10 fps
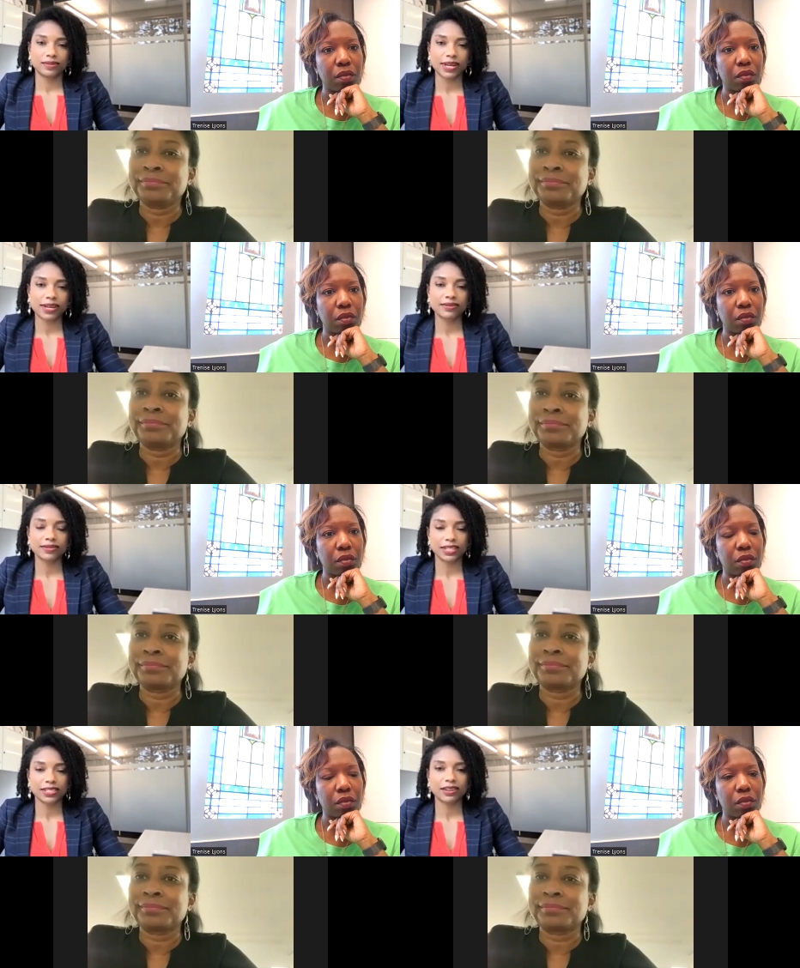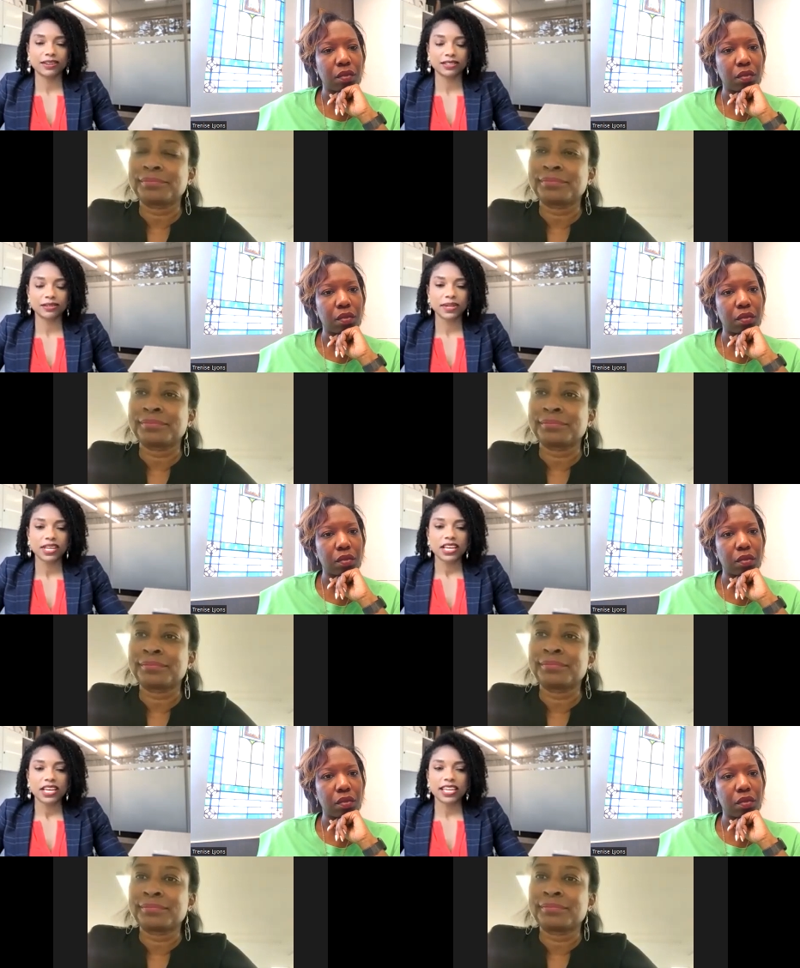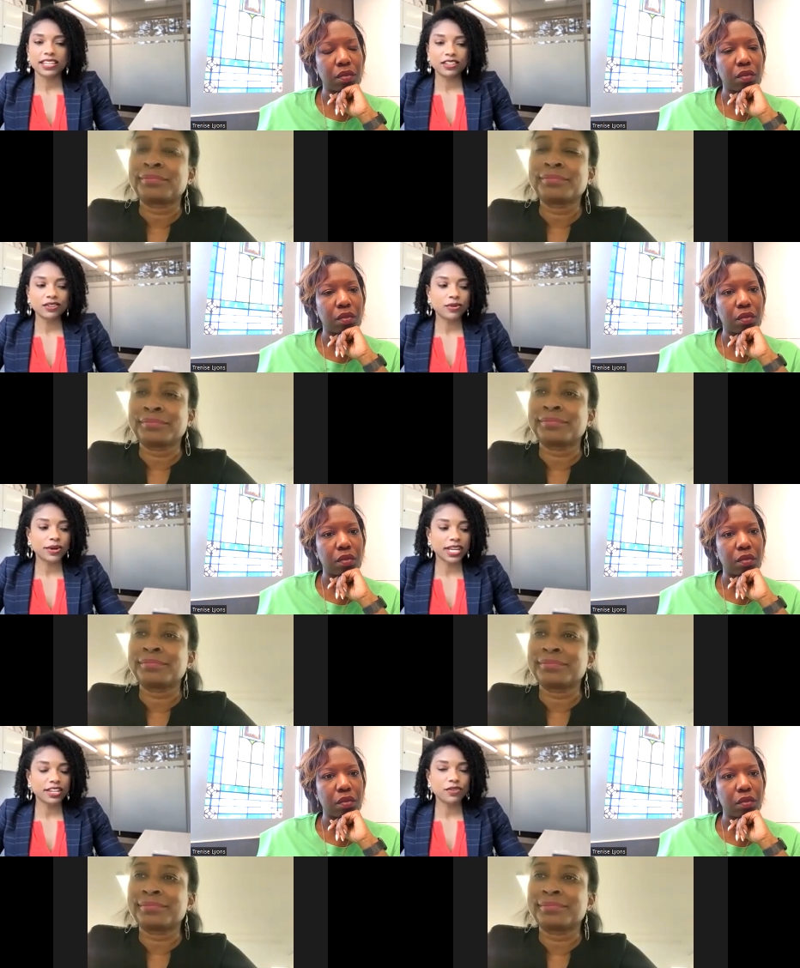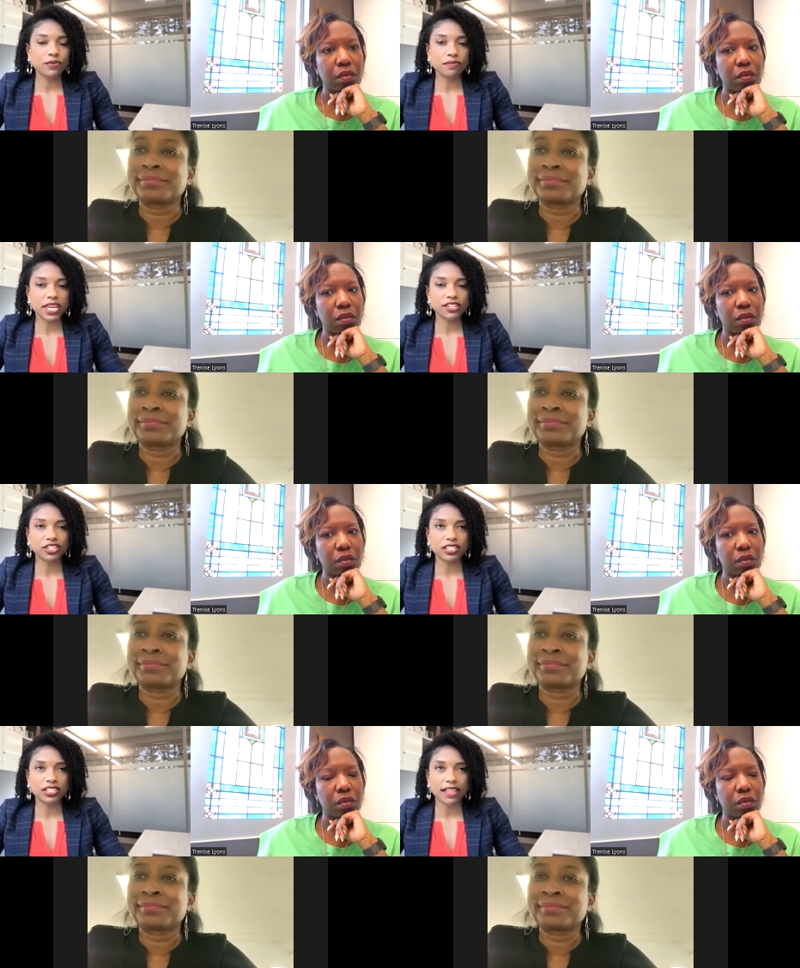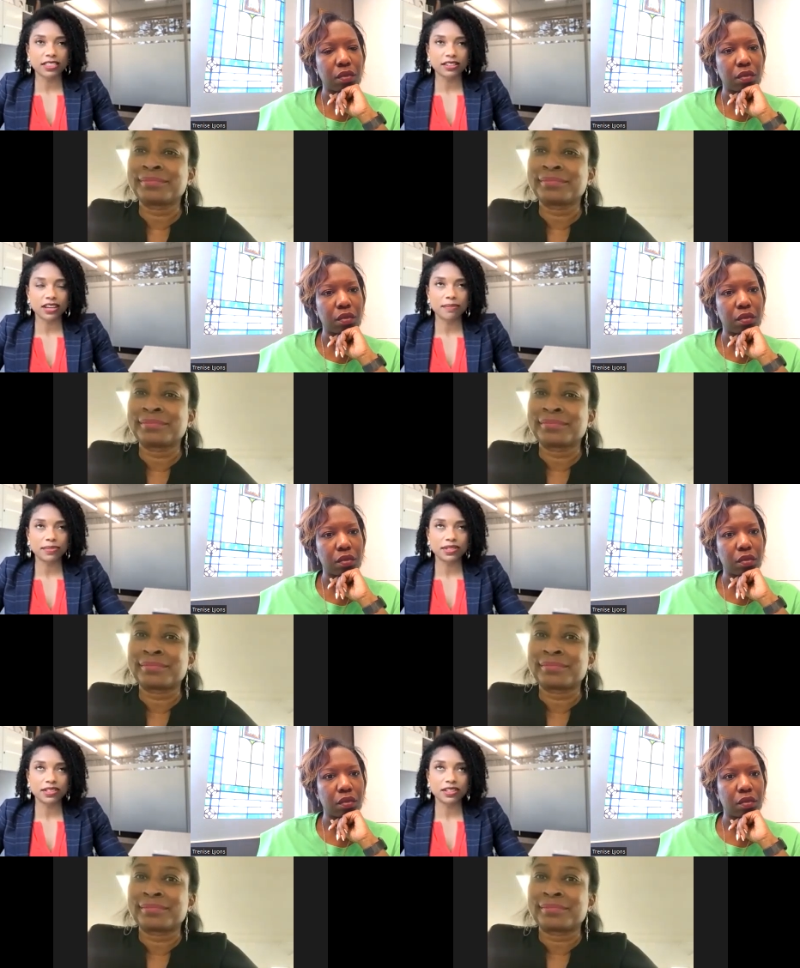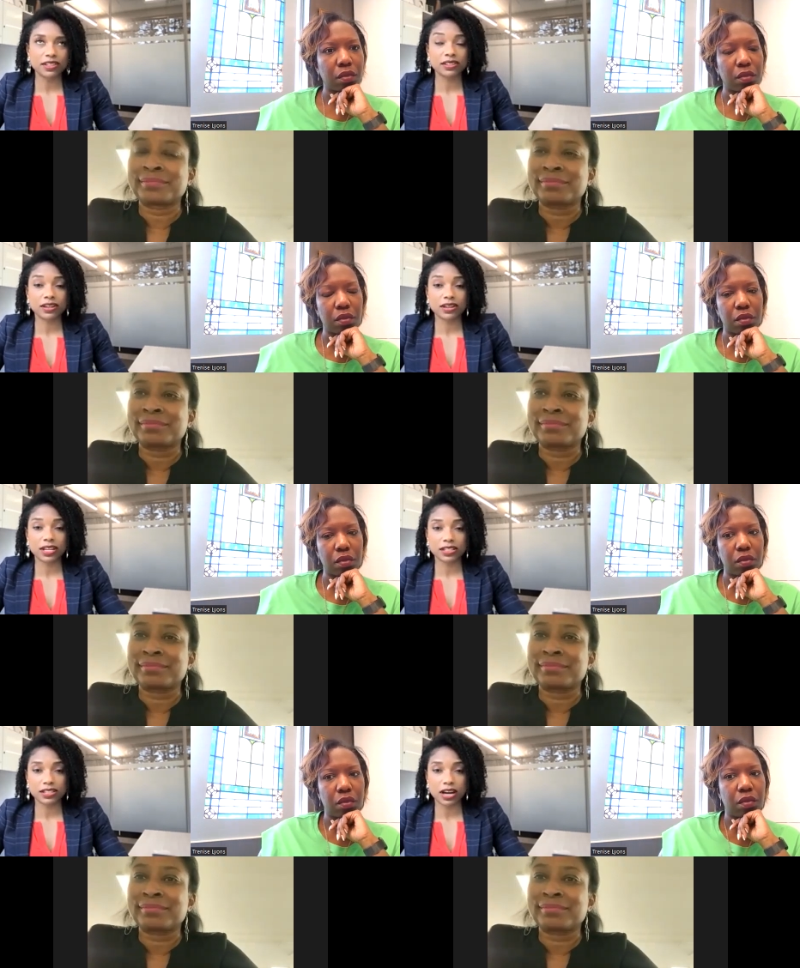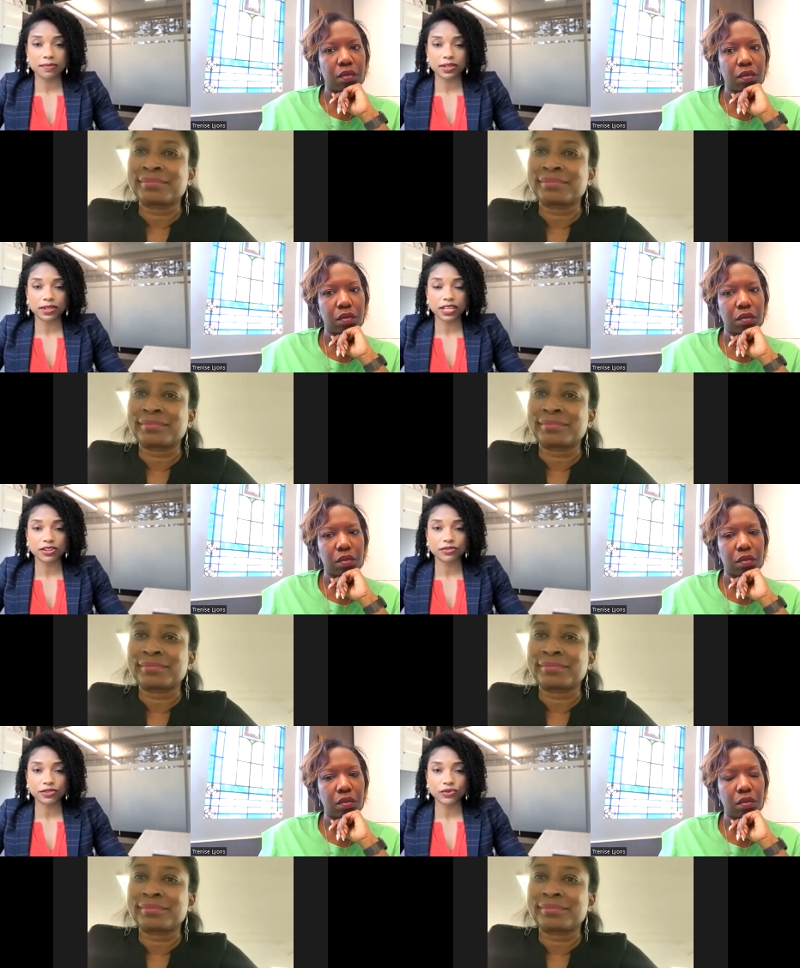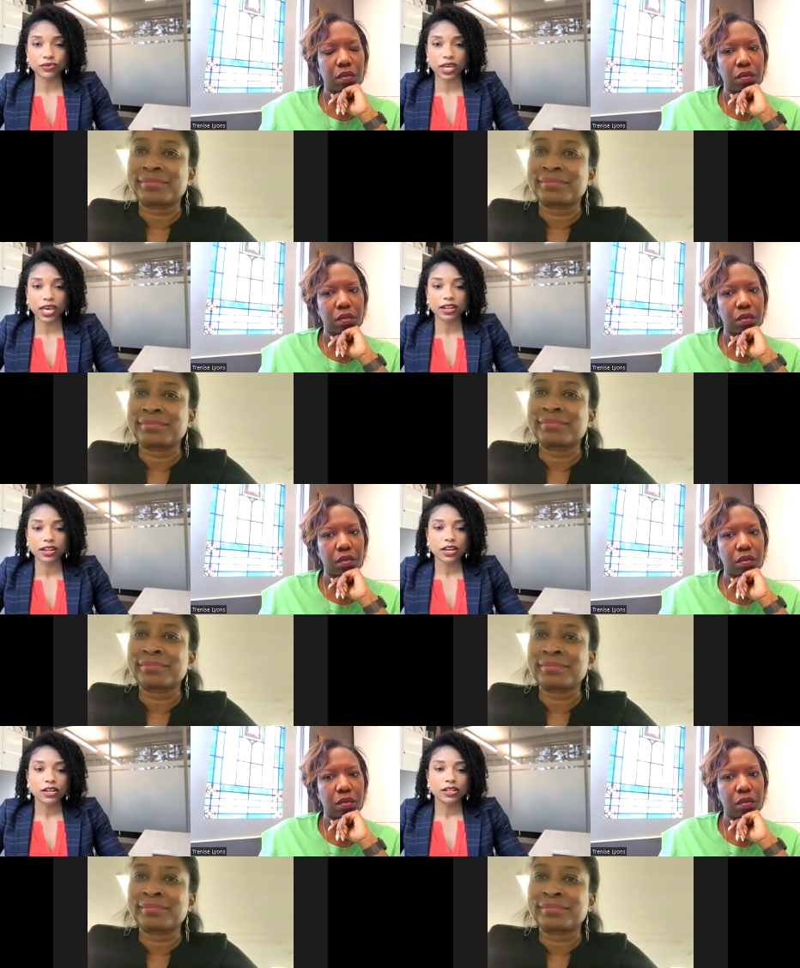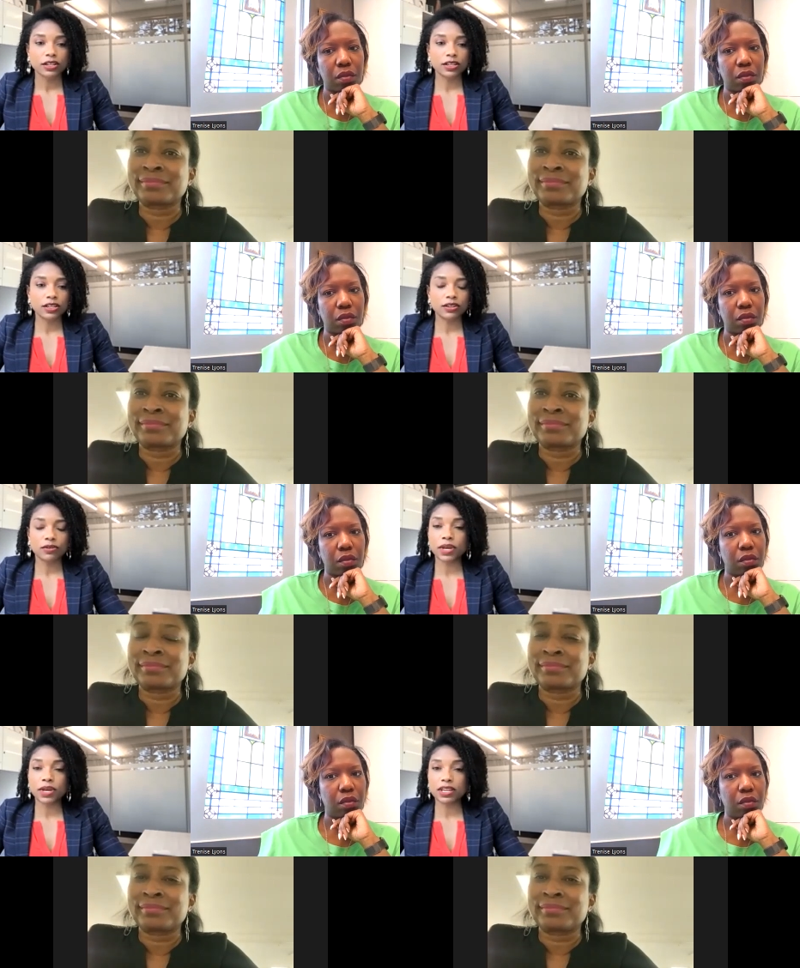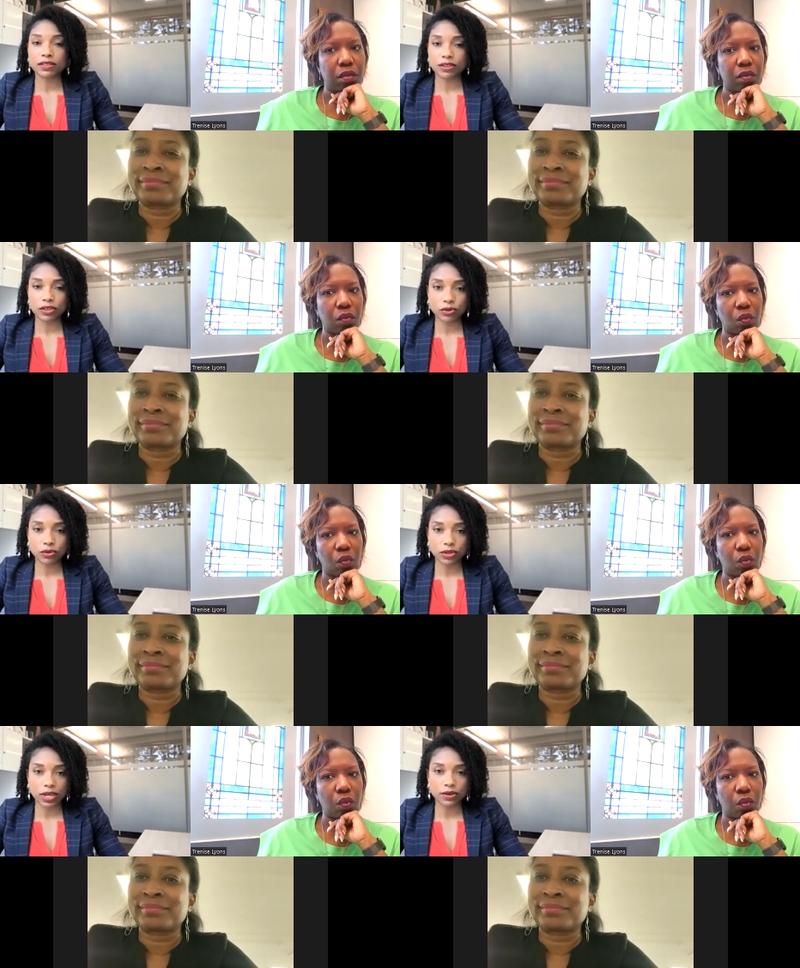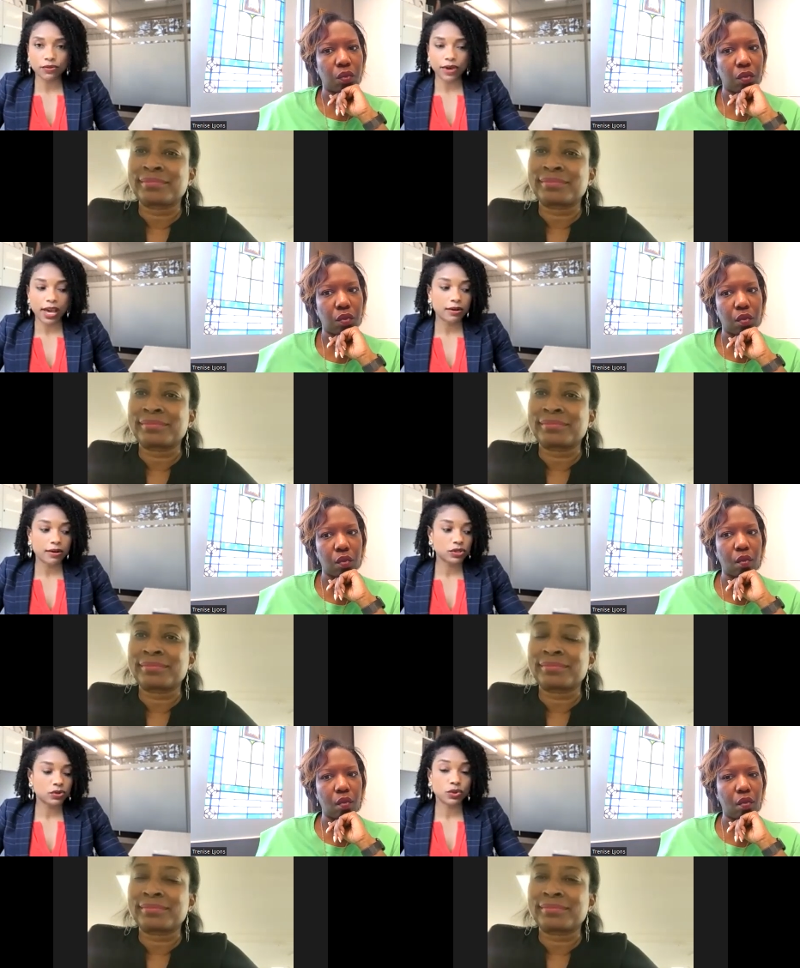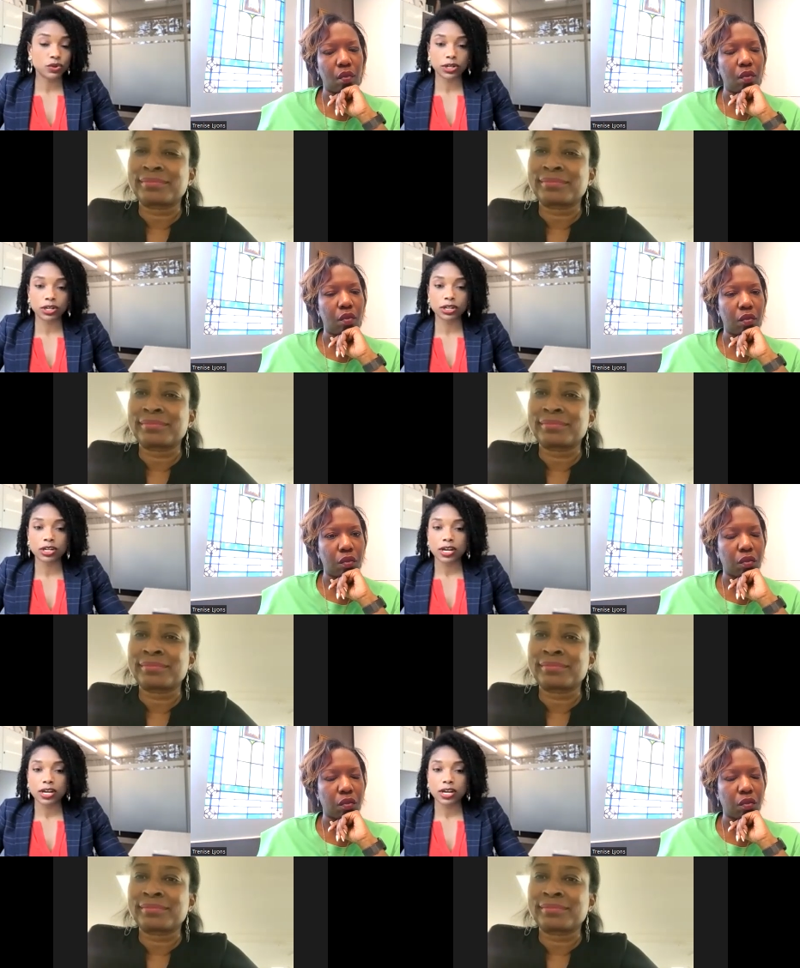Speaker 1: wow that's awesome and, you mm-hmm. know and you mentioned at the top of the at the top of the interview that you know many of the youth that you found were